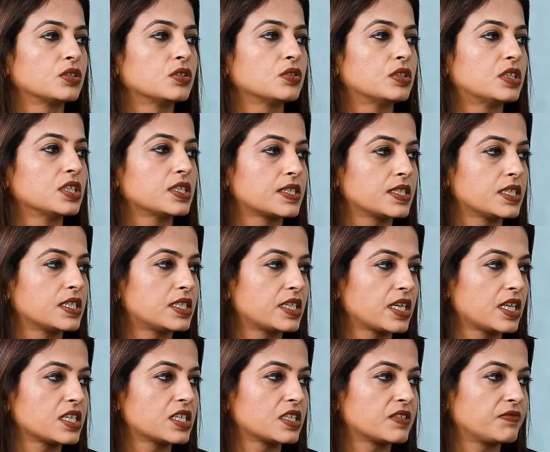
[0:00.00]
this
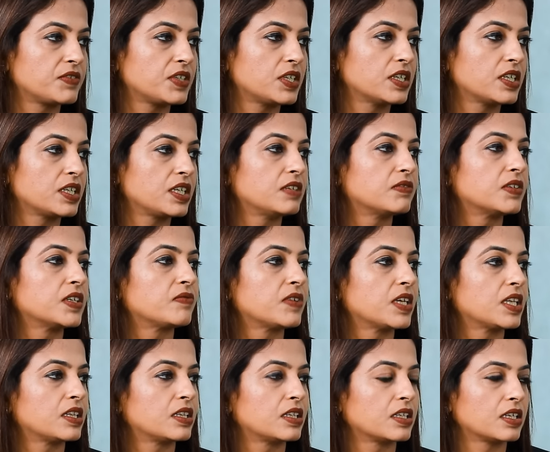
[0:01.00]
intense fear, even
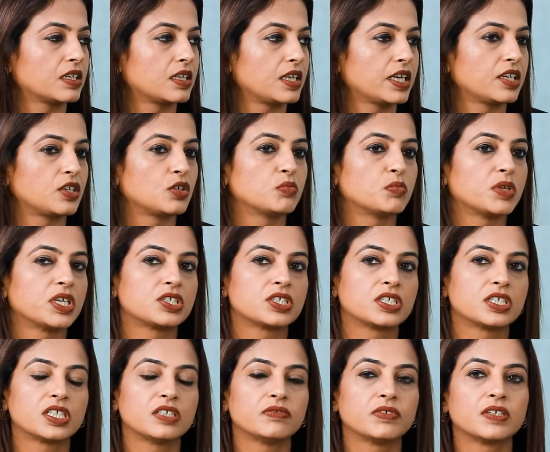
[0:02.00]
when, like you
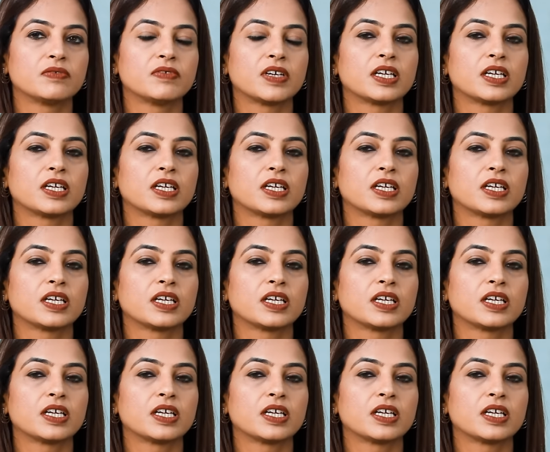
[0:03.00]
mentioned, even